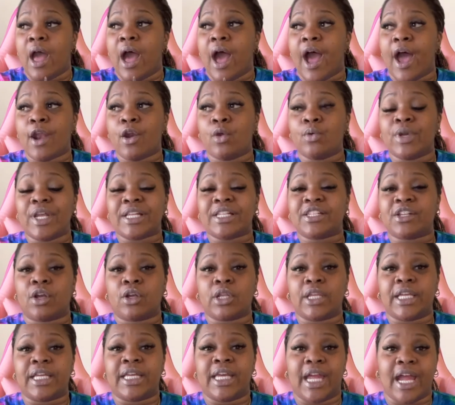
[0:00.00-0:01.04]
I don't
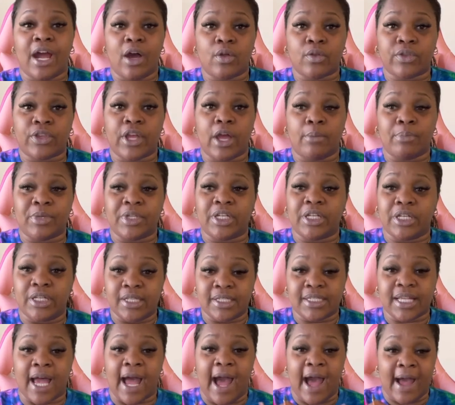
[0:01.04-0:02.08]
necessarily count that
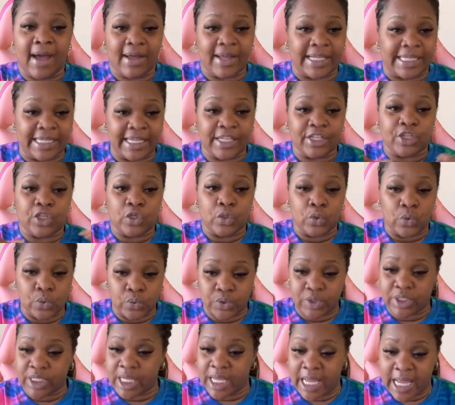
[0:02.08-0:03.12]
because I can
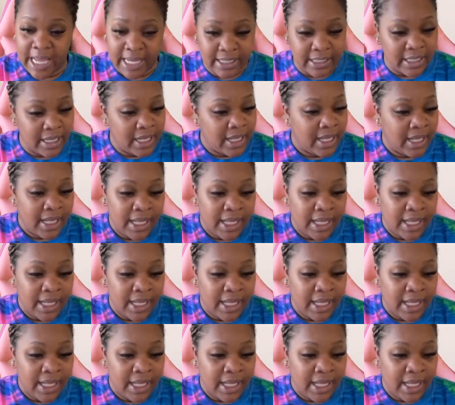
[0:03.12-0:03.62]
use that.